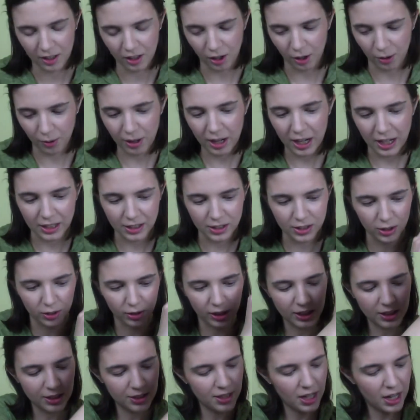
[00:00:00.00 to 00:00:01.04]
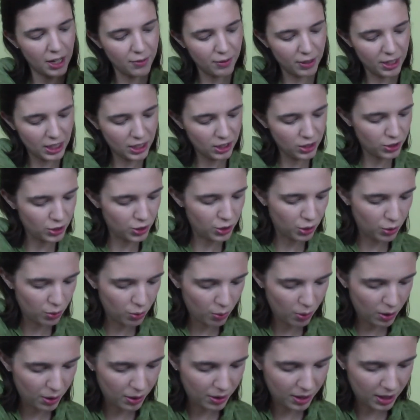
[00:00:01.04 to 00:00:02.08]
Alright, so let's dive
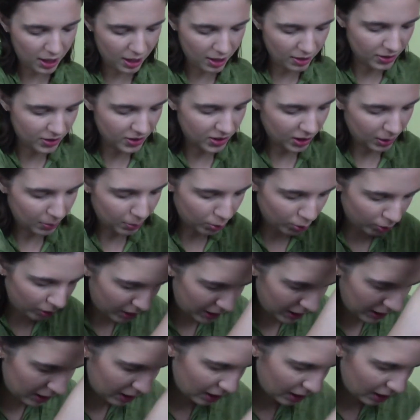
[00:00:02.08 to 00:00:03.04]
into the summery